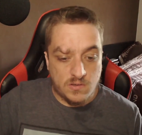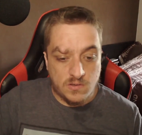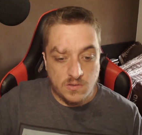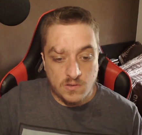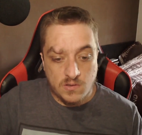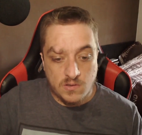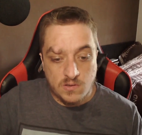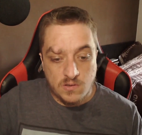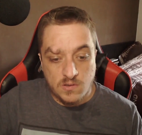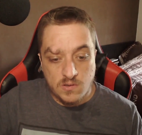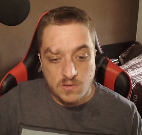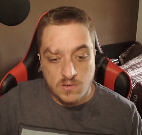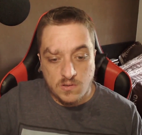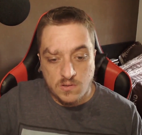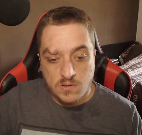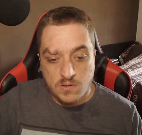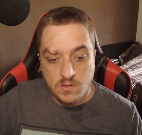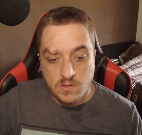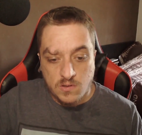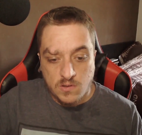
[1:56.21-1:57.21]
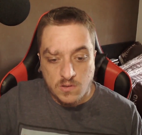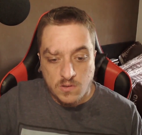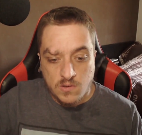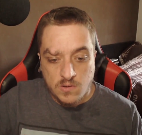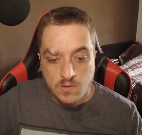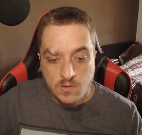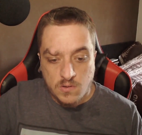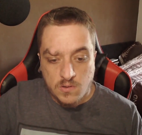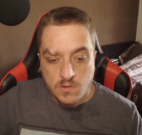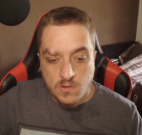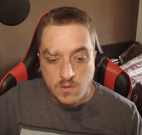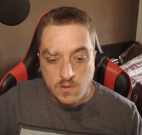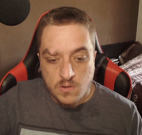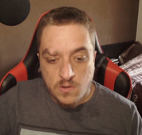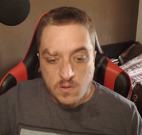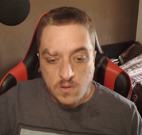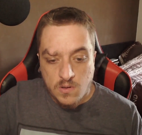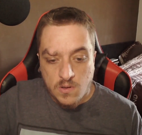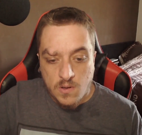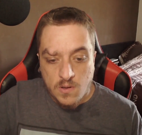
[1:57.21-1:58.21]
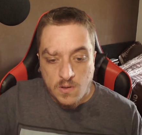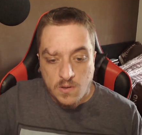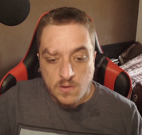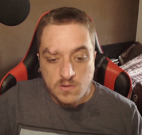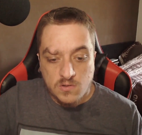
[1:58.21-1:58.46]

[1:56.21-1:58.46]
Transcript: Nobody speaks.